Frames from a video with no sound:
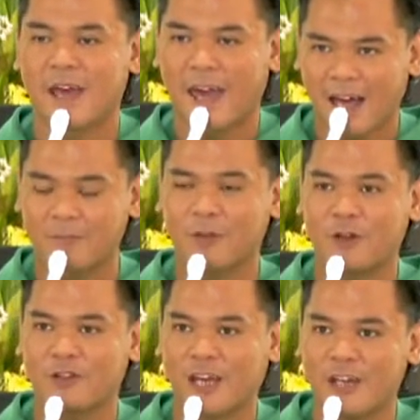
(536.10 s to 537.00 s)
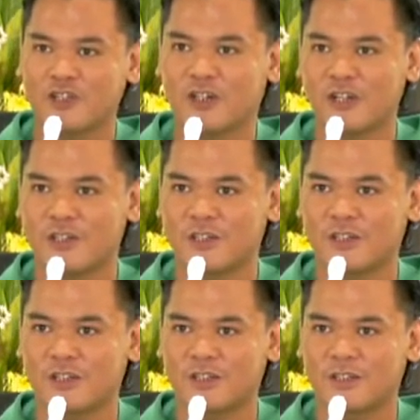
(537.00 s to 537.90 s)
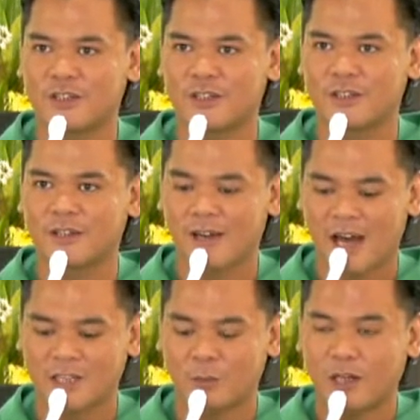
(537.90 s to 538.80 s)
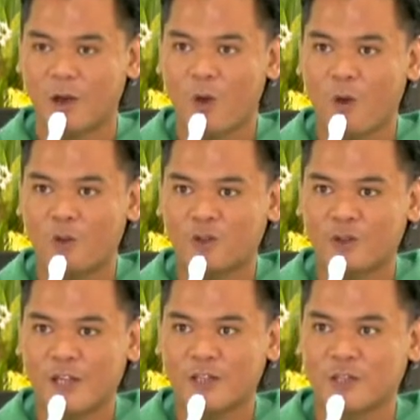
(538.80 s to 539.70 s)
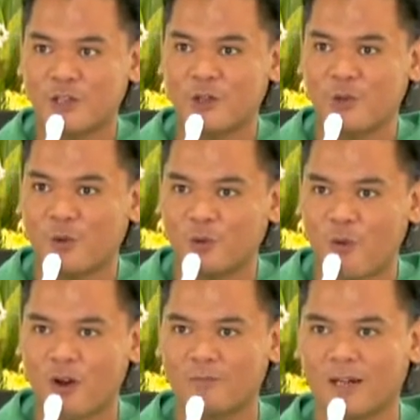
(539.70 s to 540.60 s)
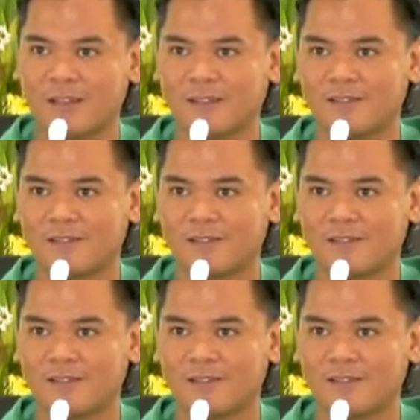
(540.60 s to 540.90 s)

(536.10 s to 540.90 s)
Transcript: Help your teachers as we go through this new normal.